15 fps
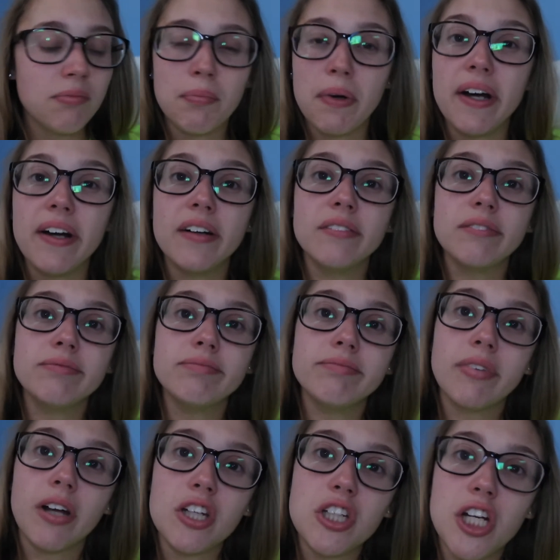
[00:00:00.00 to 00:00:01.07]
but
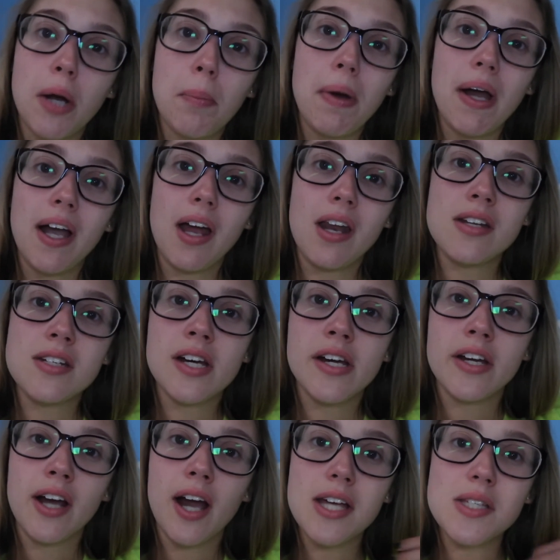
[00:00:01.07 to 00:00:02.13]
I'll check back in and tell
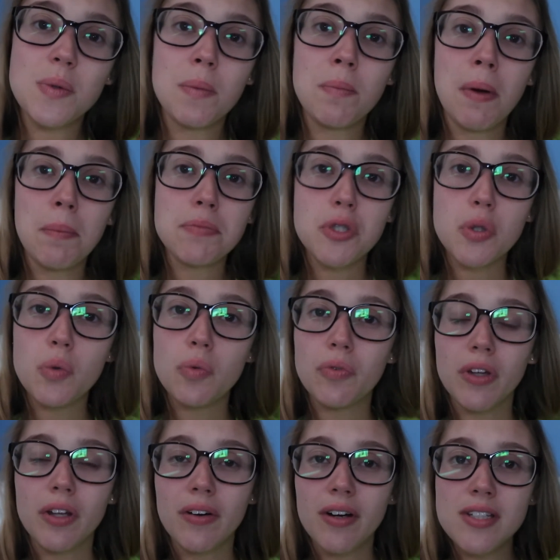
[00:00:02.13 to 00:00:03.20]
you guys what I'm up to
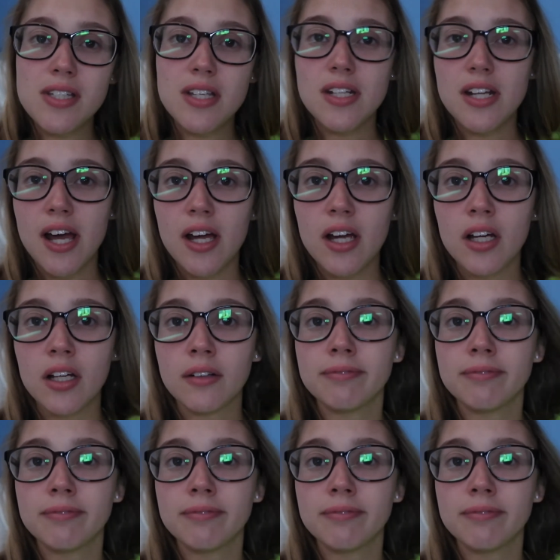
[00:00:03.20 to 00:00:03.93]
for the rest of the day.